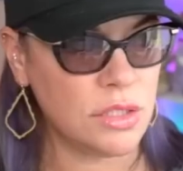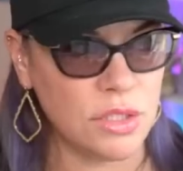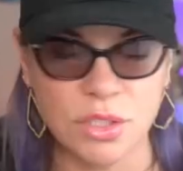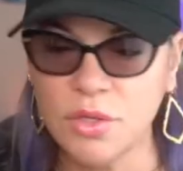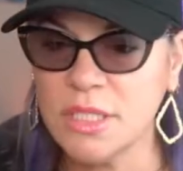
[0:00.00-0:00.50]

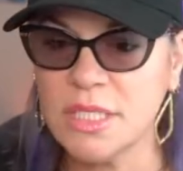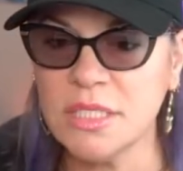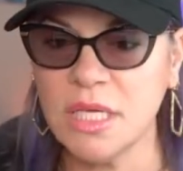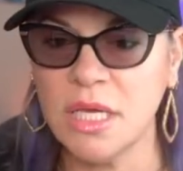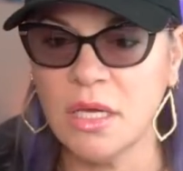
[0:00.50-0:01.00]
So this is
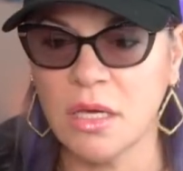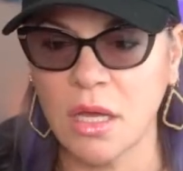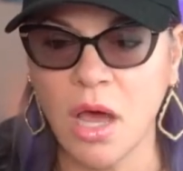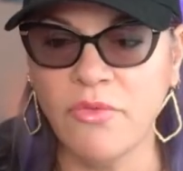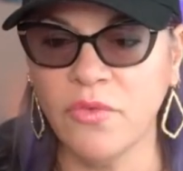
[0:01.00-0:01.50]
the
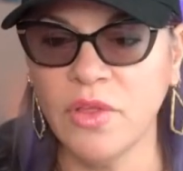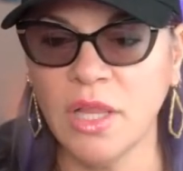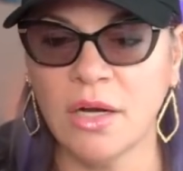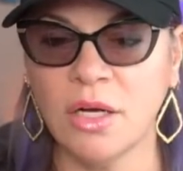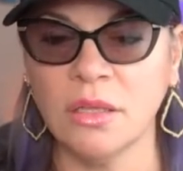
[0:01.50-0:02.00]
cover of the
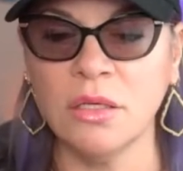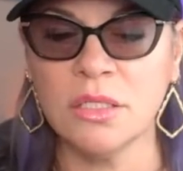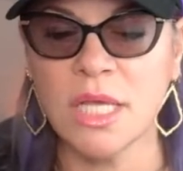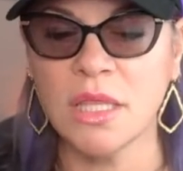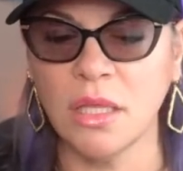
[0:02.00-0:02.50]
letter. It
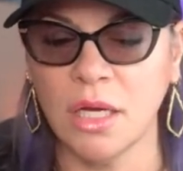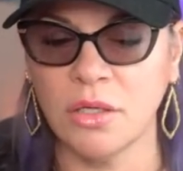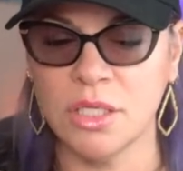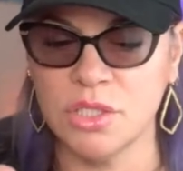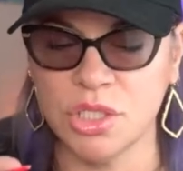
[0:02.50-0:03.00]
looks like the letter
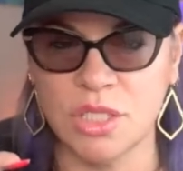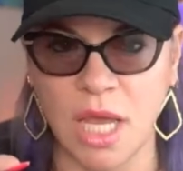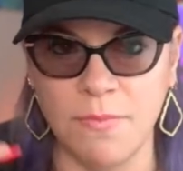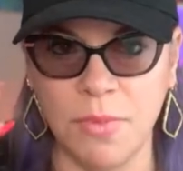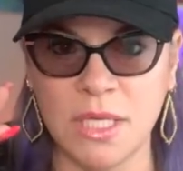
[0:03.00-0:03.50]
is just
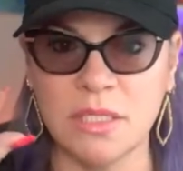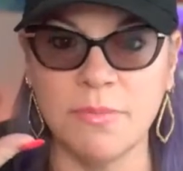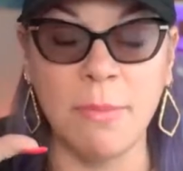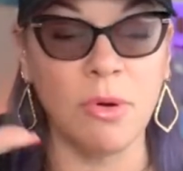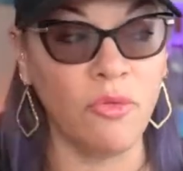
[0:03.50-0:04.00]
a piece of
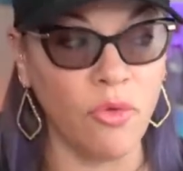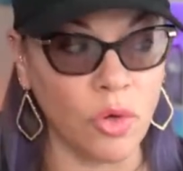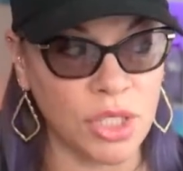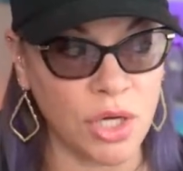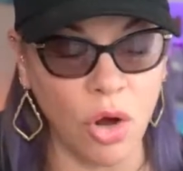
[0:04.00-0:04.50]
paper
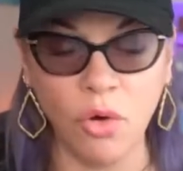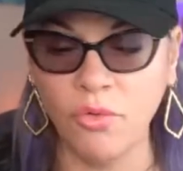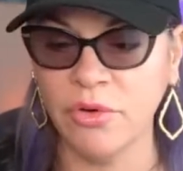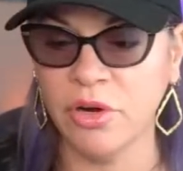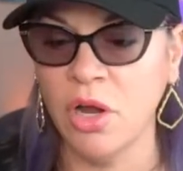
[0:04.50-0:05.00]
folded
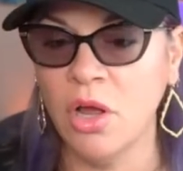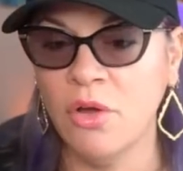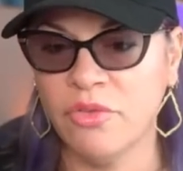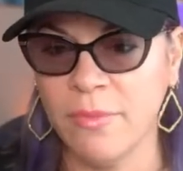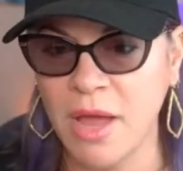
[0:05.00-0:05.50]
over
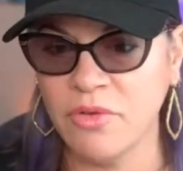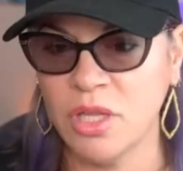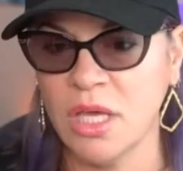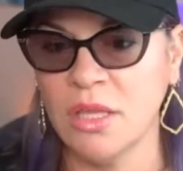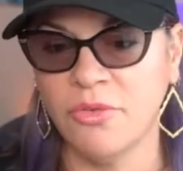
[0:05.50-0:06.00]
from everything.